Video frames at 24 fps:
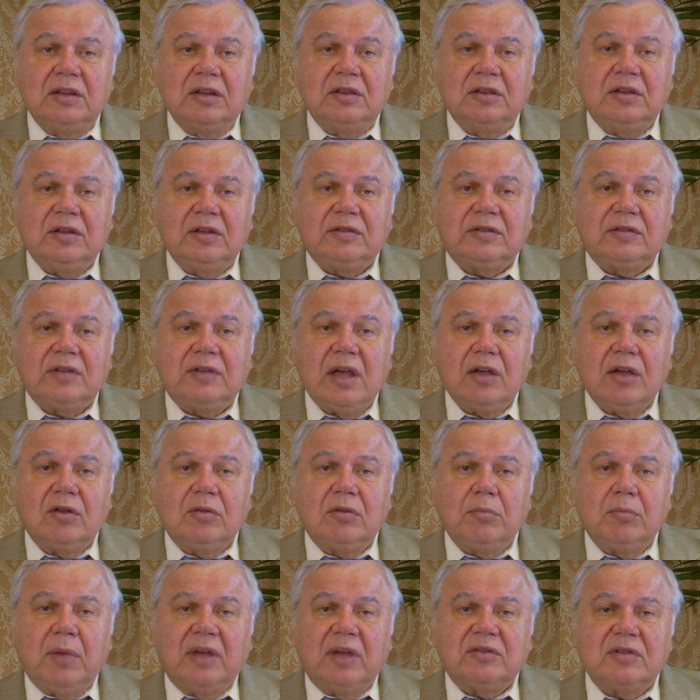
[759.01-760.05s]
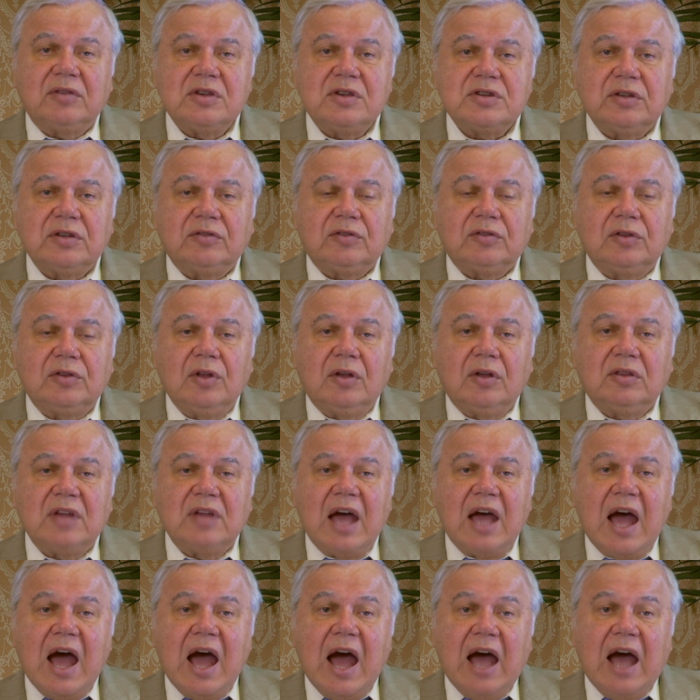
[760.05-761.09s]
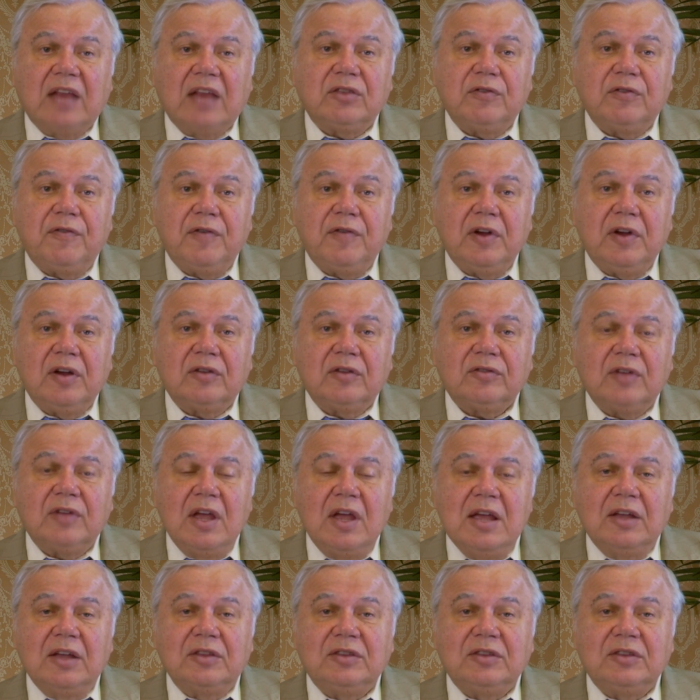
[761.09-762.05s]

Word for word: this second message is not at first